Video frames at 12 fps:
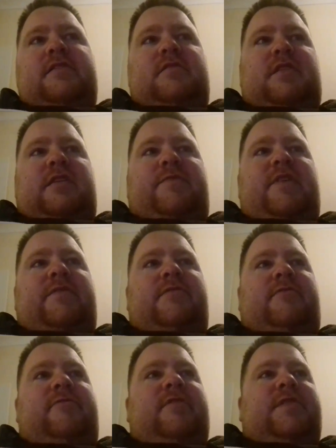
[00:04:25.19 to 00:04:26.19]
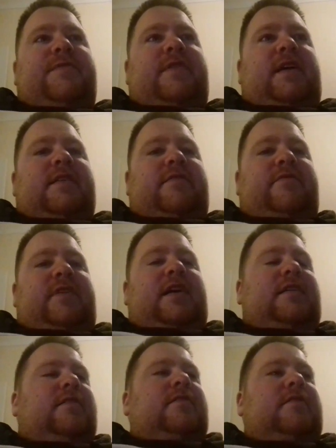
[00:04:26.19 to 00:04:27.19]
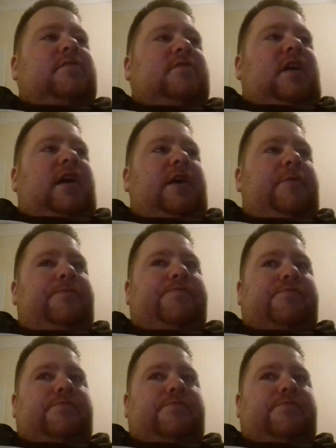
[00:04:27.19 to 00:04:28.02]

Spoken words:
The Smiths and Toys R Us and all that,